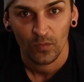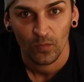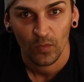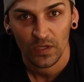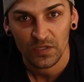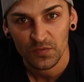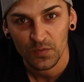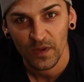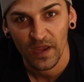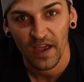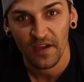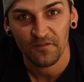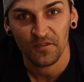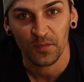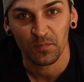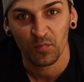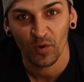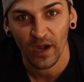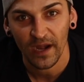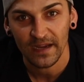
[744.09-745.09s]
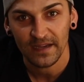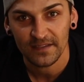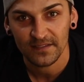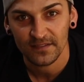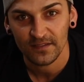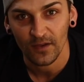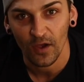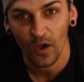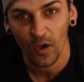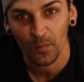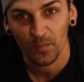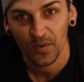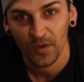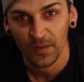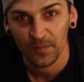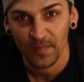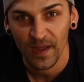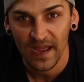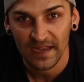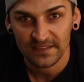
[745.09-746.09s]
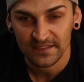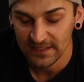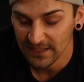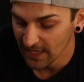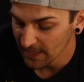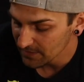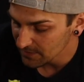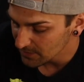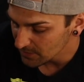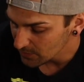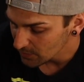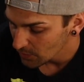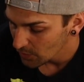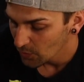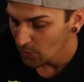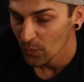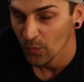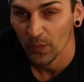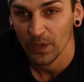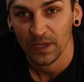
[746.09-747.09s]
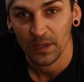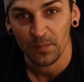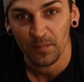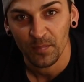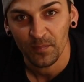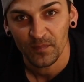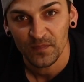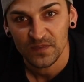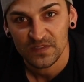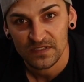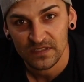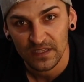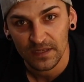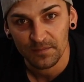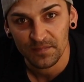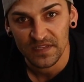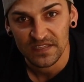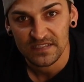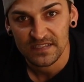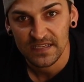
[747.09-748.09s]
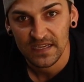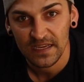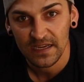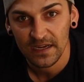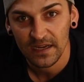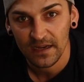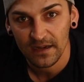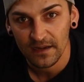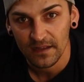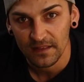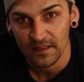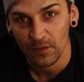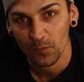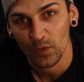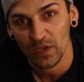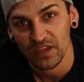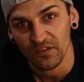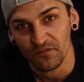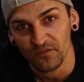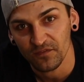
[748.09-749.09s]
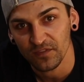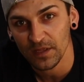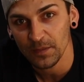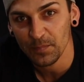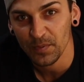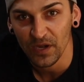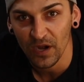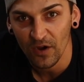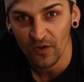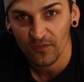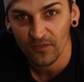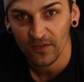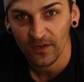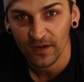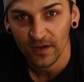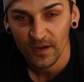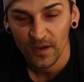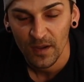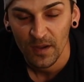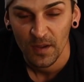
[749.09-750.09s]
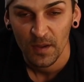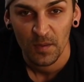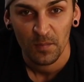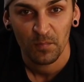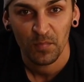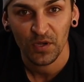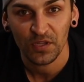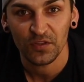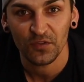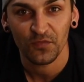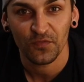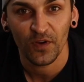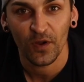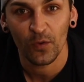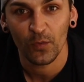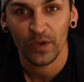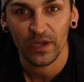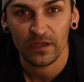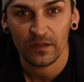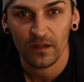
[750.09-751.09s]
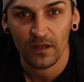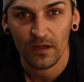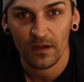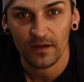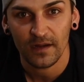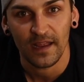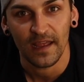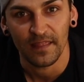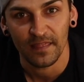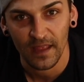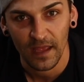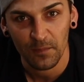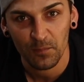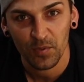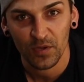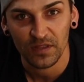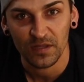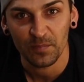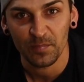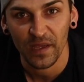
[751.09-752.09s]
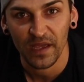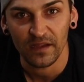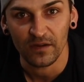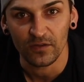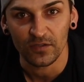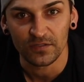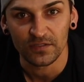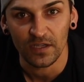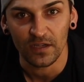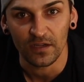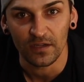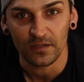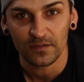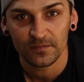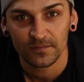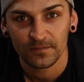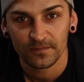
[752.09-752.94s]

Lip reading: Once we have the brakes all put back together, we can slip the seat in and then we can flip it over, put the front wheel on, and then put the pedals on.